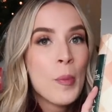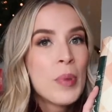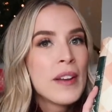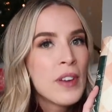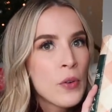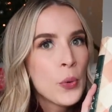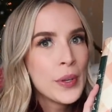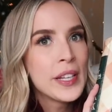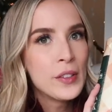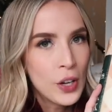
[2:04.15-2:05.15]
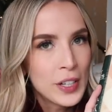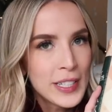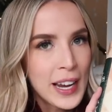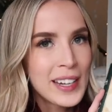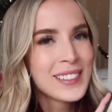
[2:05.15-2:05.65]
but I never really
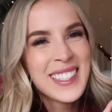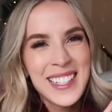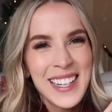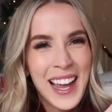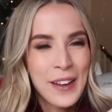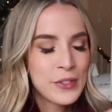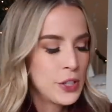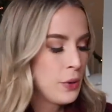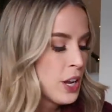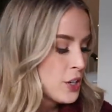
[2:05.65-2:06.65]
looked at it because I didn't have to.